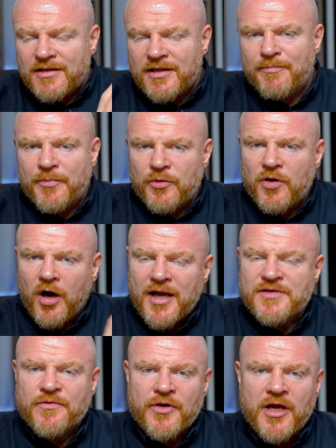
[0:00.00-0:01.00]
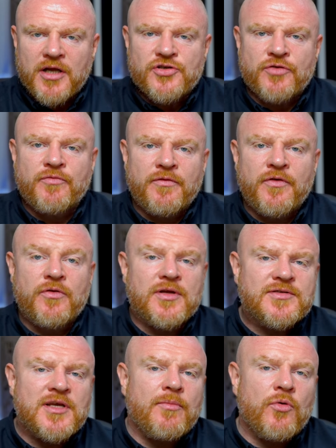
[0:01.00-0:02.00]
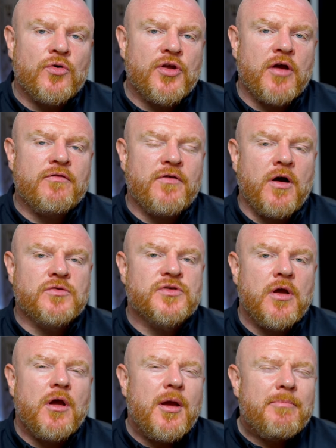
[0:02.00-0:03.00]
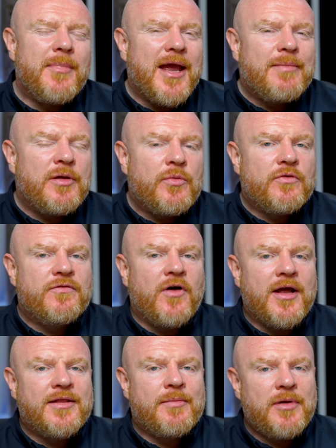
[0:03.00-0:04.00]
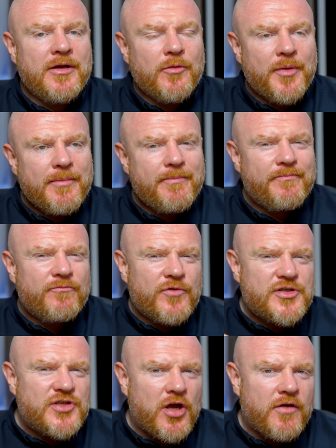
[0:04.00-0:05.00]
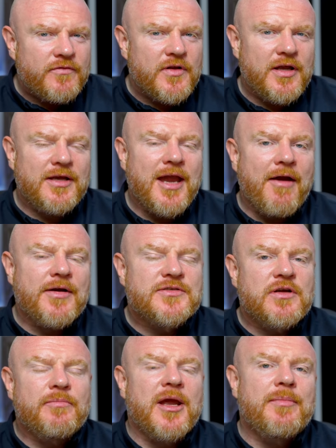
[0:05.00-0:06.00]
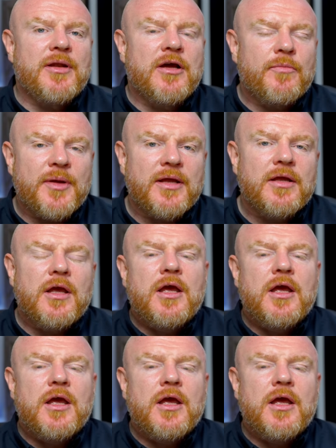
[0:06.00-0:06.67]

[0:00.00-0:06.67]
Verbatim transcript: in the Buchardt S300 review that some audiophiles maybe would find them a little bit reserved in character, maybe a little bit